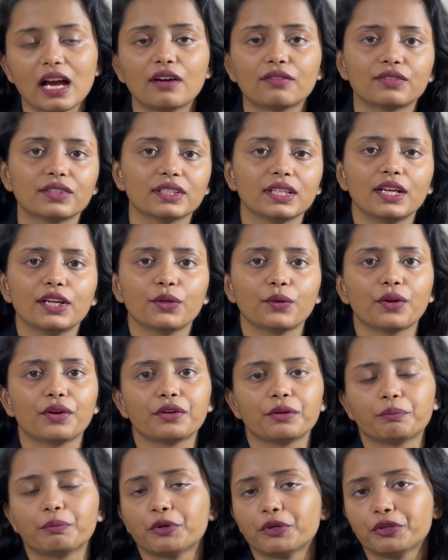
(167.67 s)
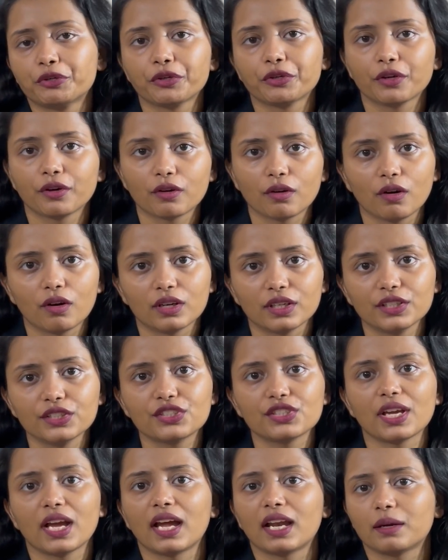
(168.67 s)
After that, you can report to your
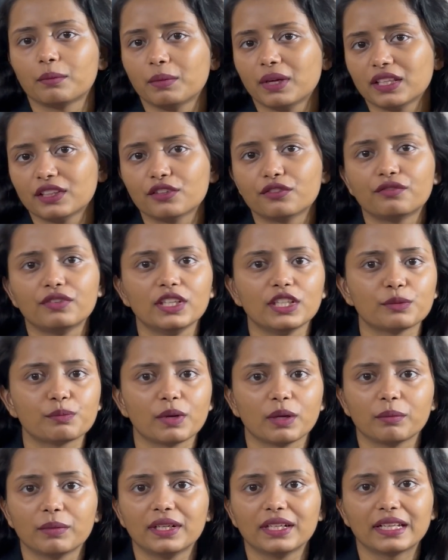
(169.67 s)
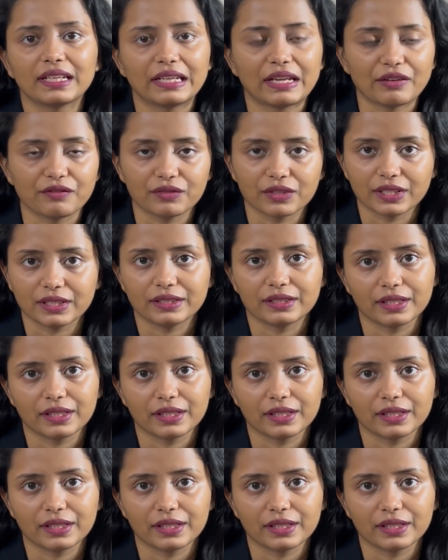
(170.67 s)
college and make the fees payment and everything.